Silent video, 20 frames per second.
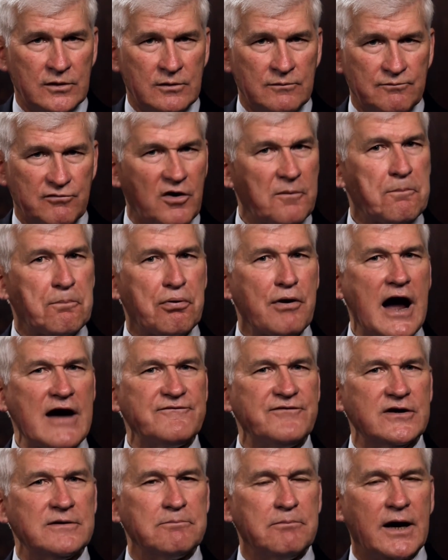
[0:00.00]
for
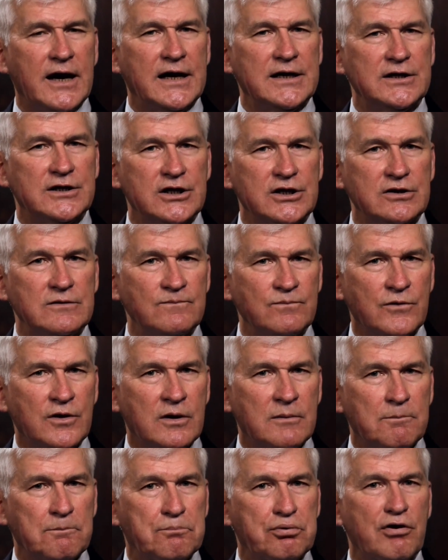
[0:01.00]
profit-minded
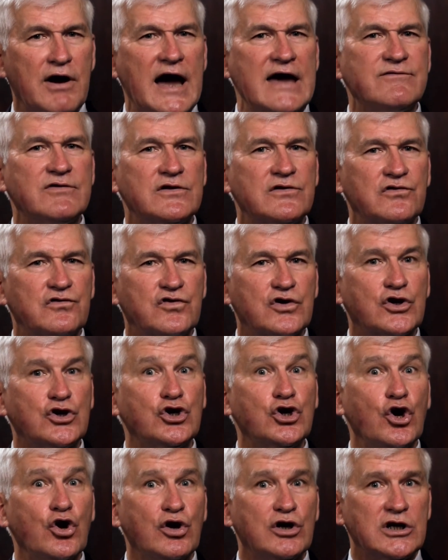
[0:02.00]
private
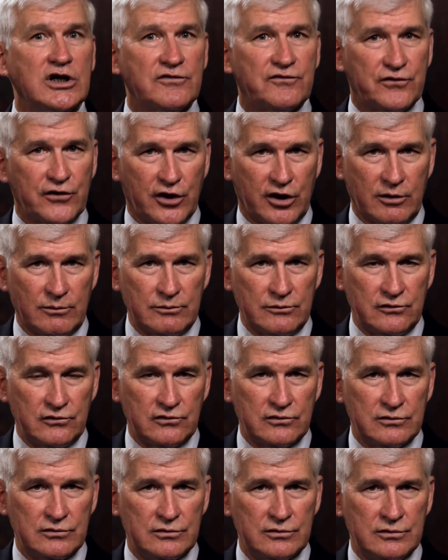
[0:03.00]
security
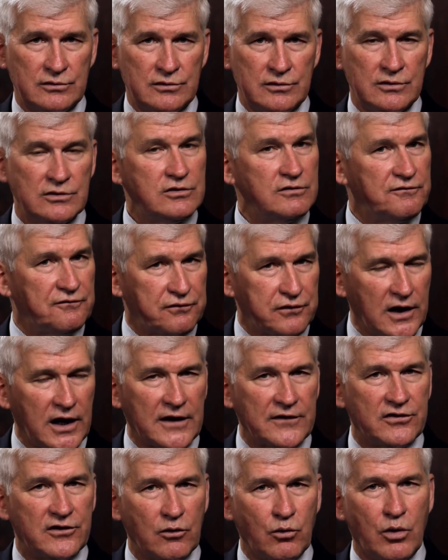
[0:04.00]
firms to
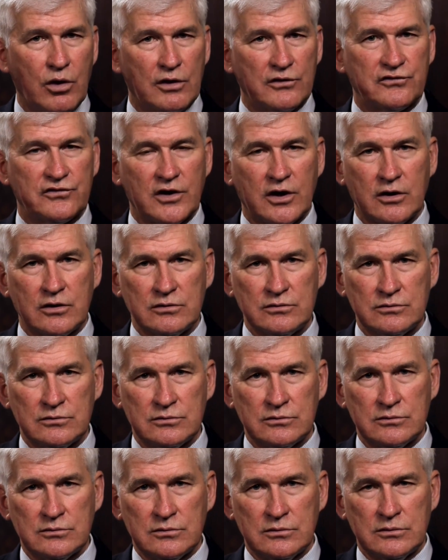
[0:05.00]
flood the war zone.
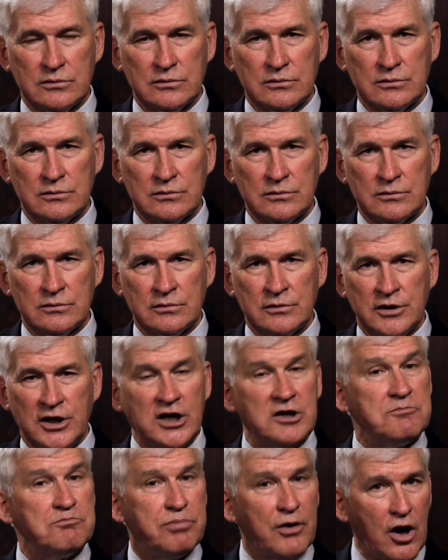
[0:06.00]

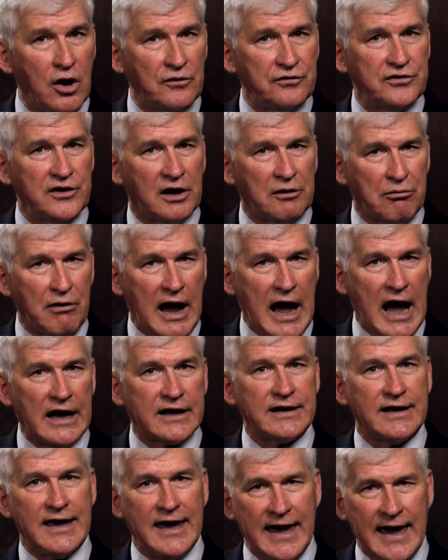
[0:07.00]
In both
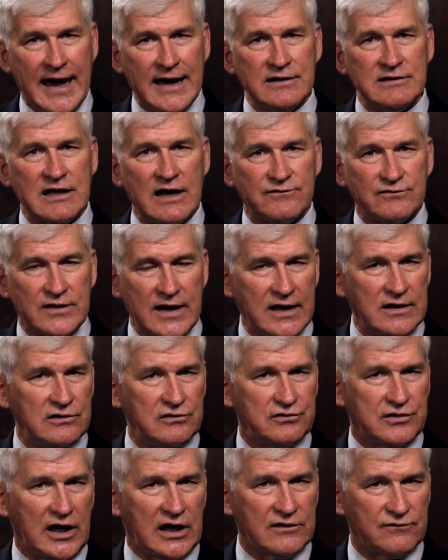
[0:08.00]
Iraq and
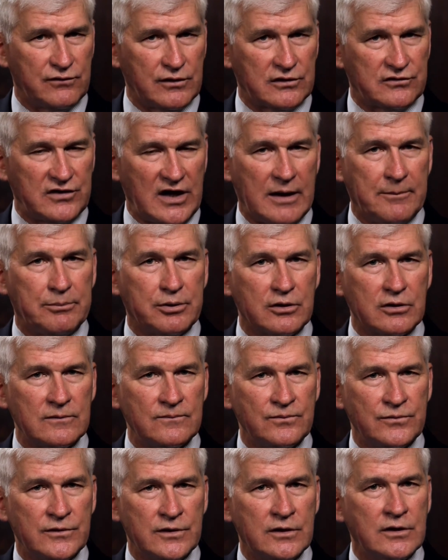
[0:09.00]
Afghanistan, for example,
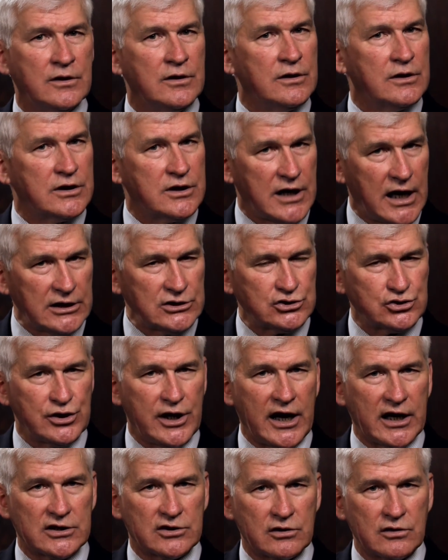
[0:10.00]

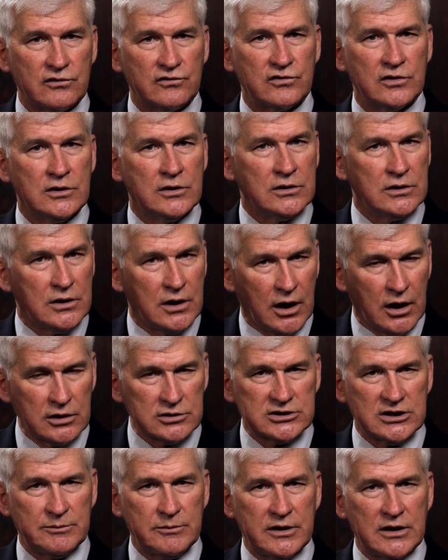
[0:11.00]
contractors
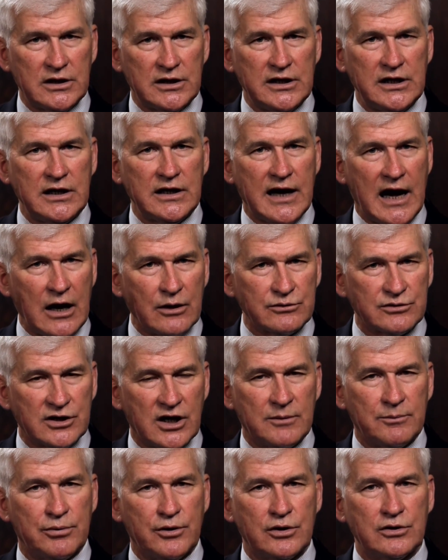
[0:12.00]
ultimately
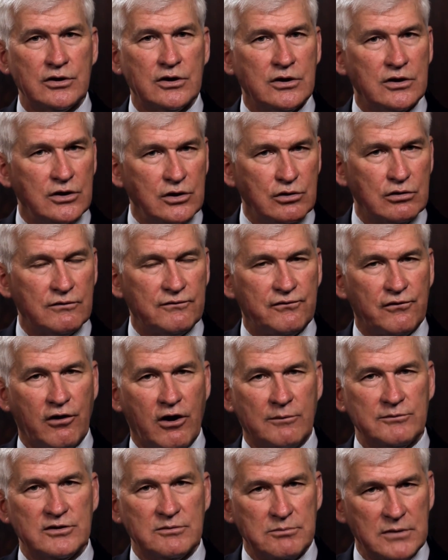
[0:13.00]
outnumbered
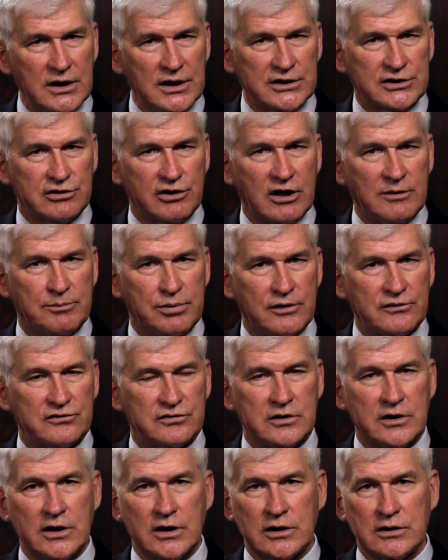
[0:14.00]
uniformed military
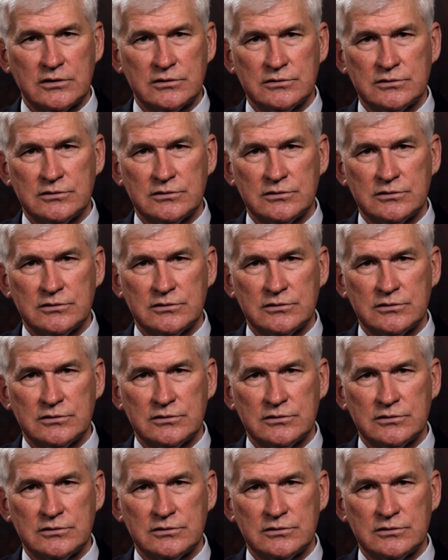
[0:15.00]
personnel,